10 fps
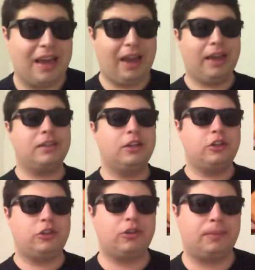And
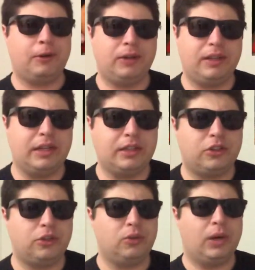should your opponent need
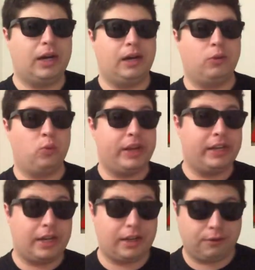to read
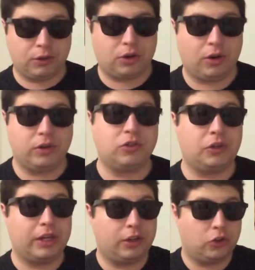any of your cards or
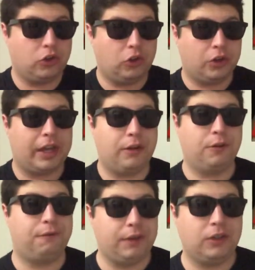get a good look at your
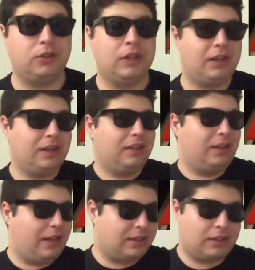field,
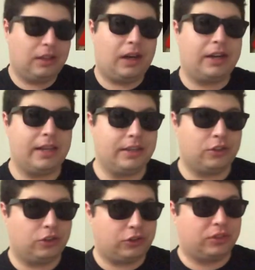it's a lot
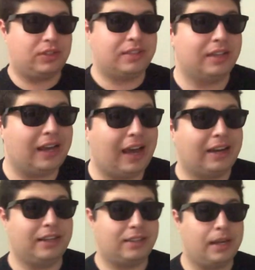easier just to sit at
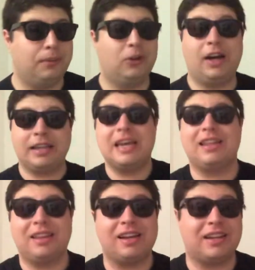a table.
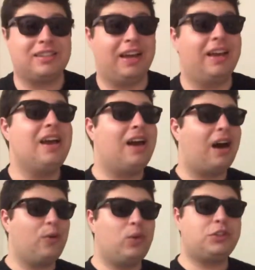Again, like I said,
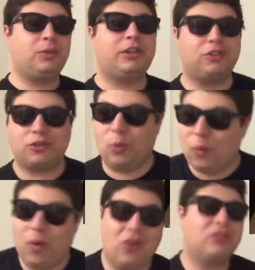I wish we could just
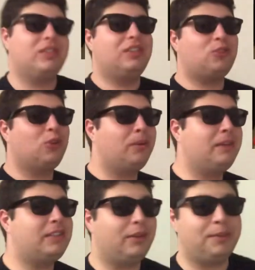waltz into
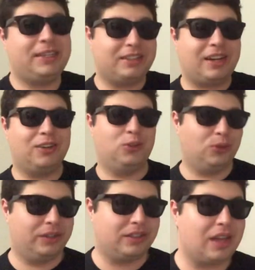tournaments. Everybody's got a dual
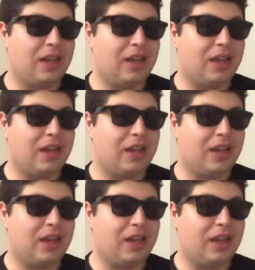disc.